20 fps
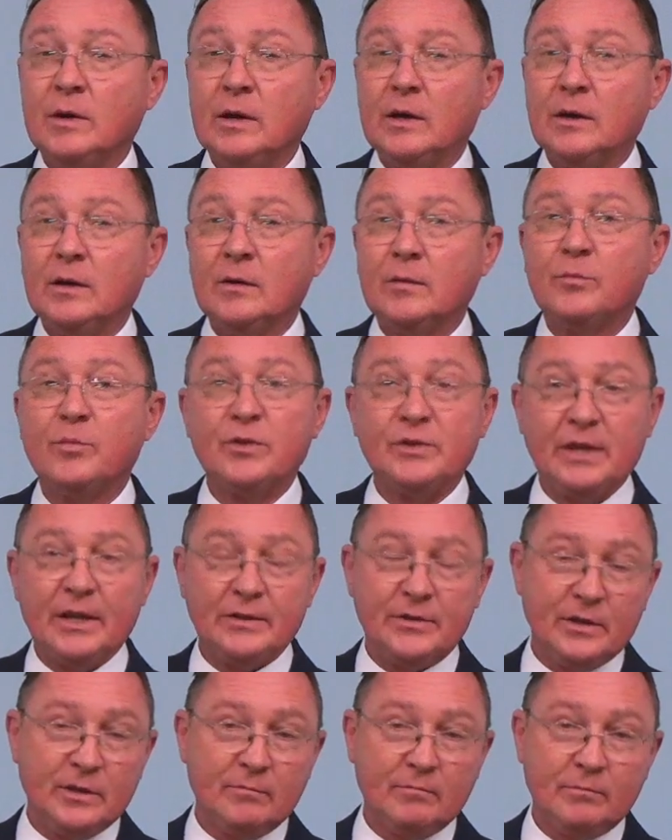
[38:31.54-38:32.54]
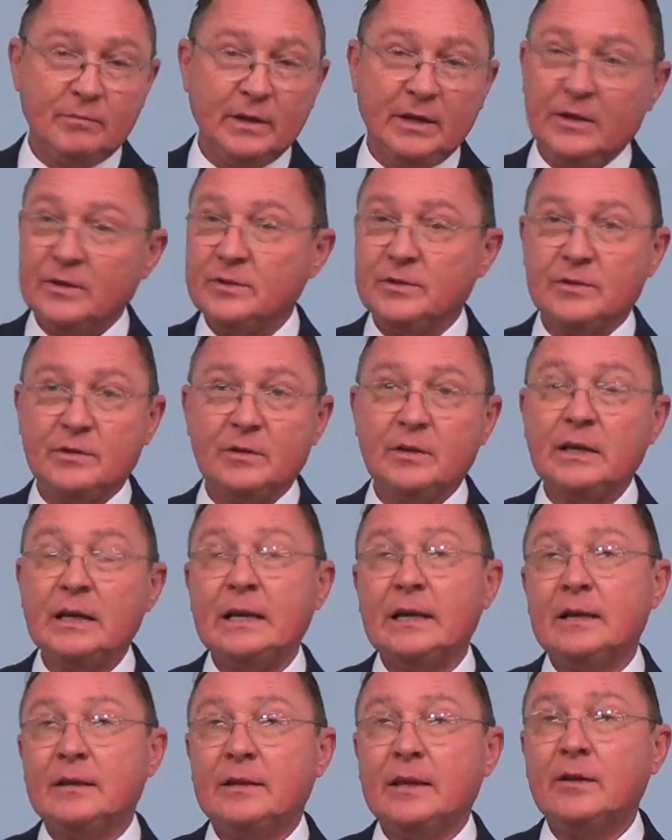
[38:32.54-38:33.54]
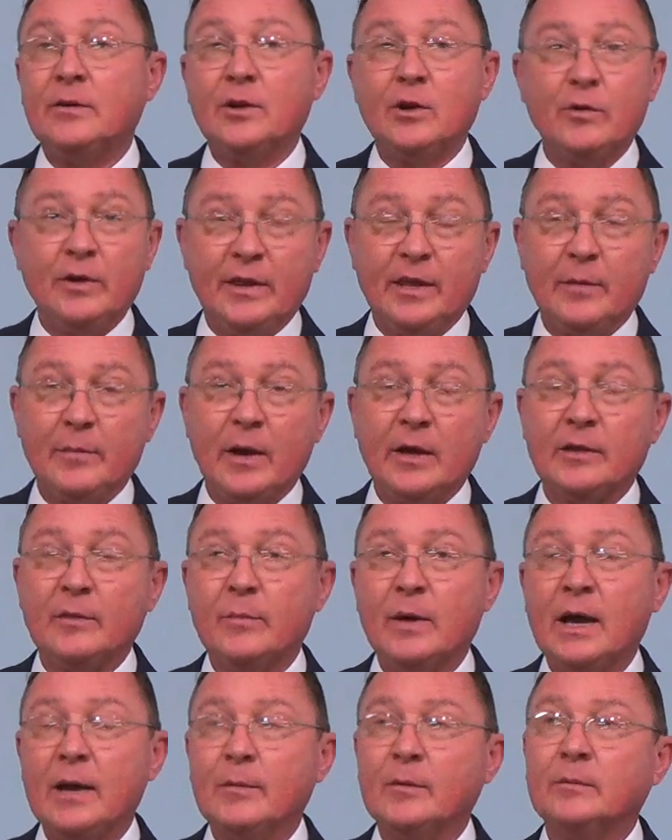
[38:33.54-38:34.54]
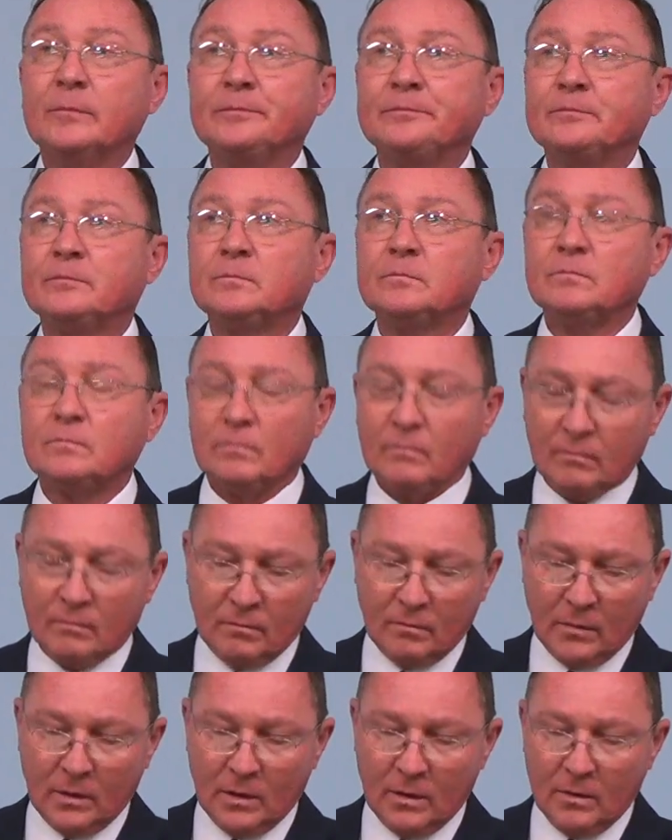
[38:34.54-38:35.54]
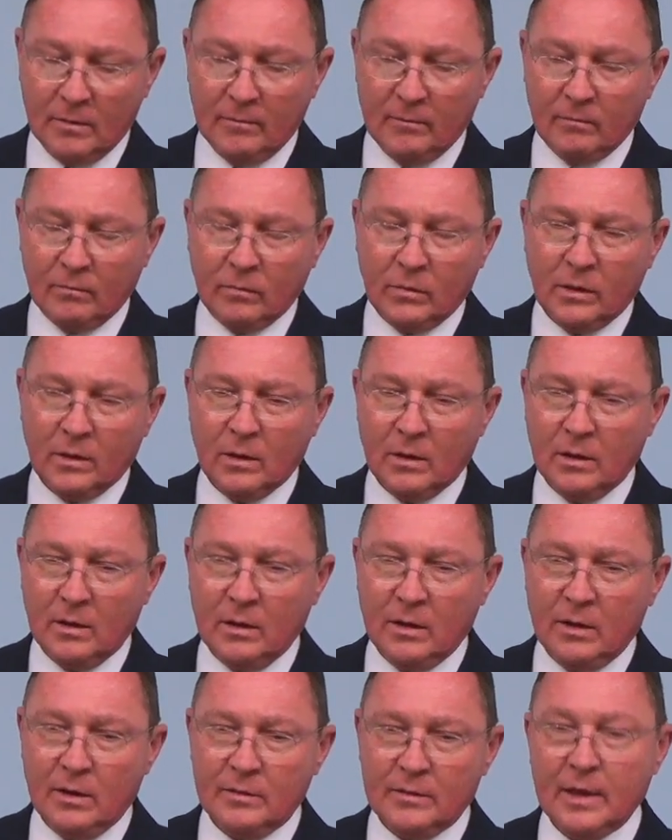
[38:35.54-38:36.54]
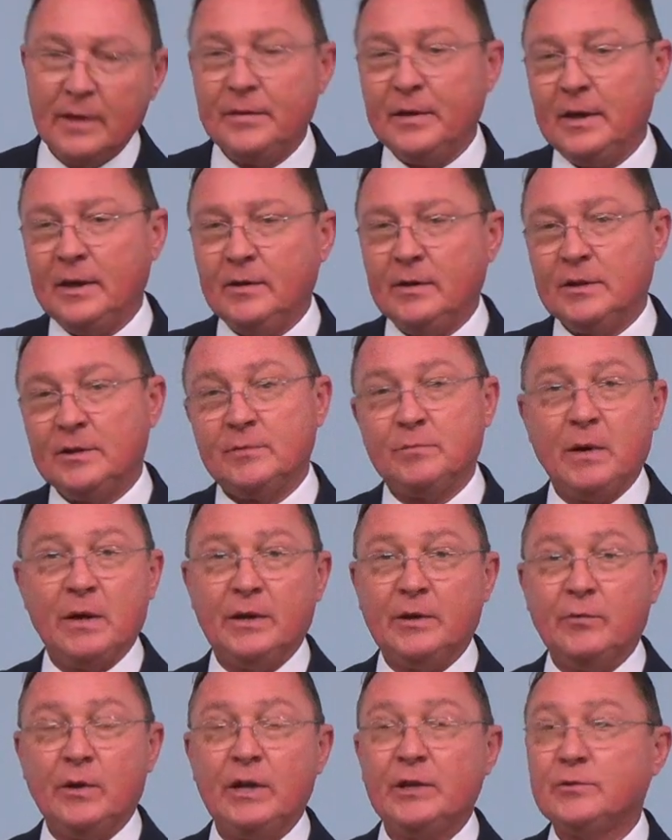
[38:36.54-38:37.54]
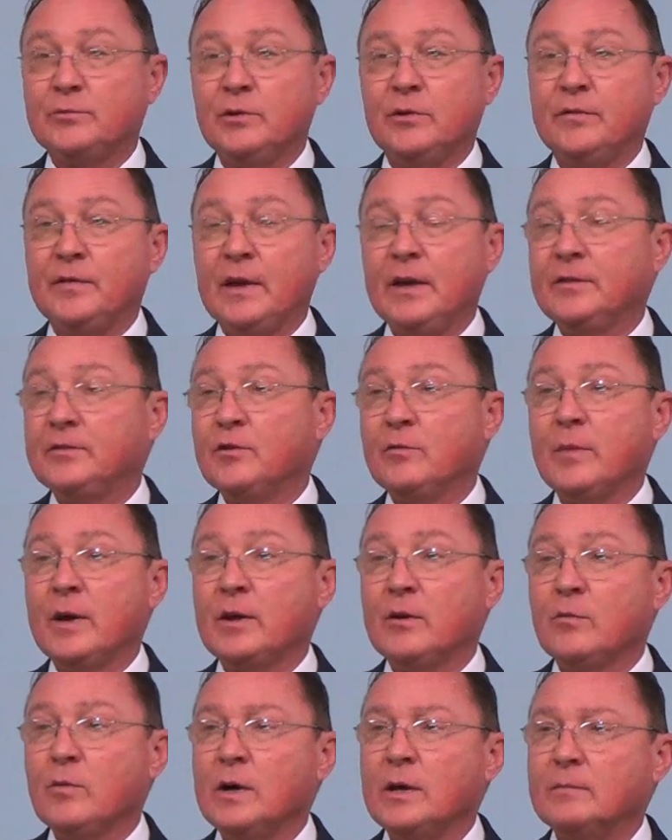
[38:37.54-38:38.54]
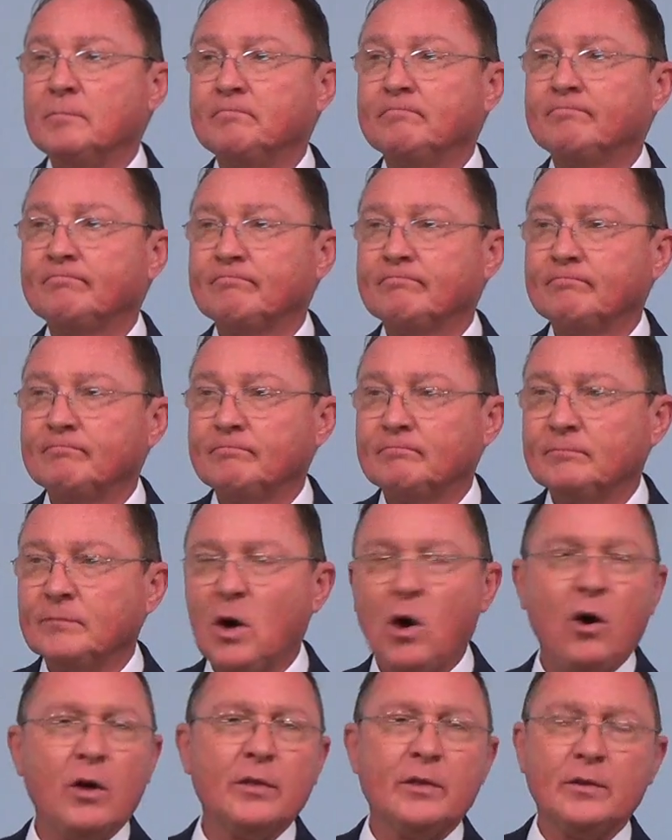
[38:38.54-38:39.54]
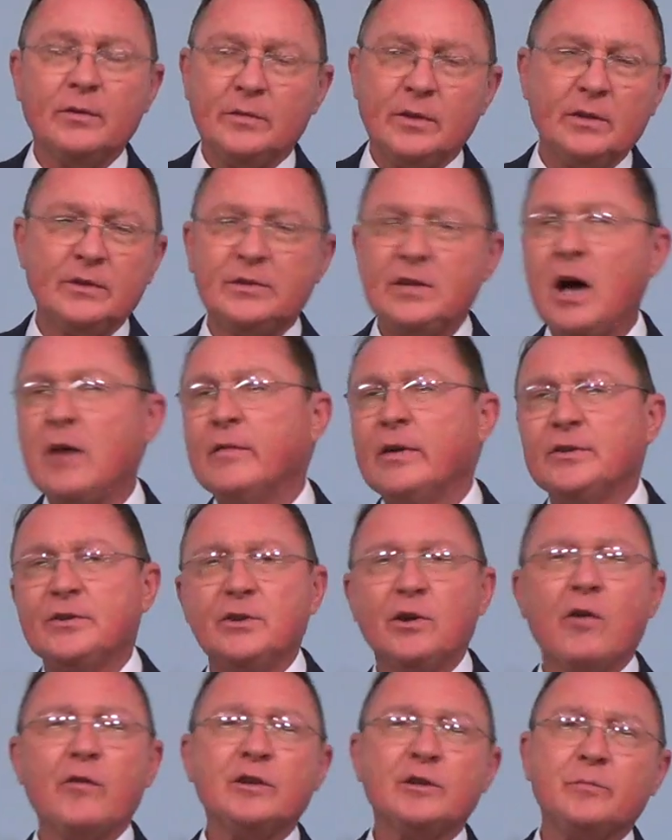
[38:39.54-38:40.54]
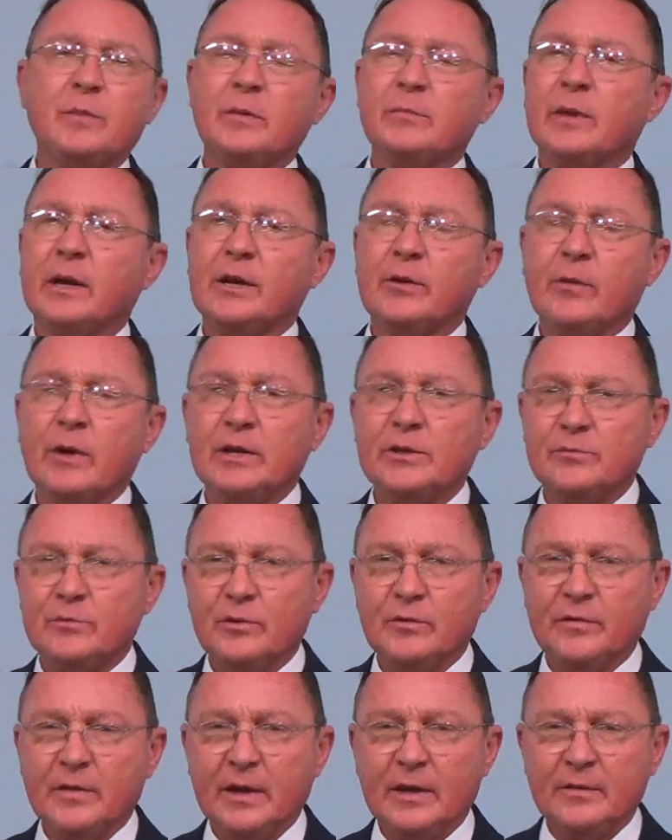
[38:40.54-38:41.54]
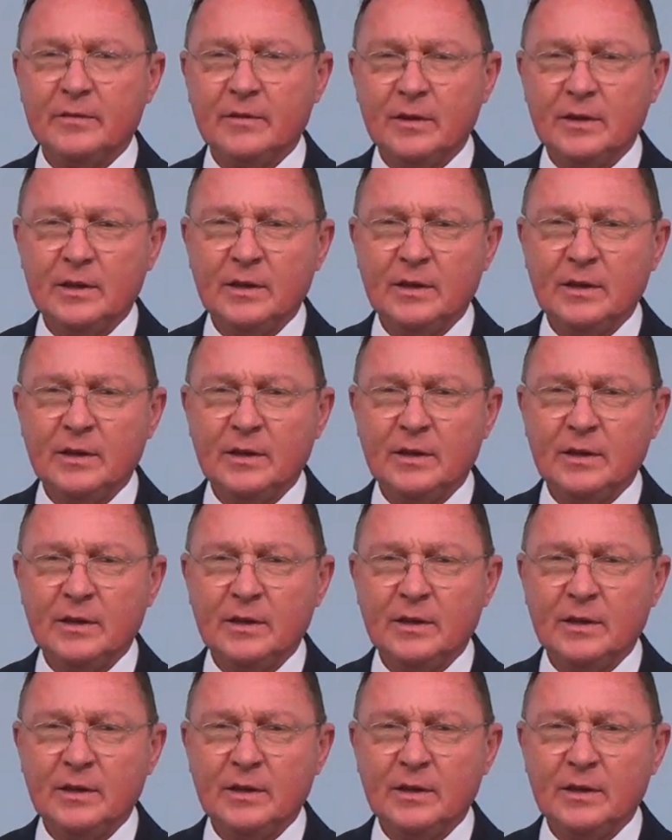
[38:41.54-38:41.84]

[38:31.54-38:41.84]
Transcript: uh, presents it, because they don't know anything about the Bible. They think it's by grace through faith no matter what. All but that salvation always been by grace through faith.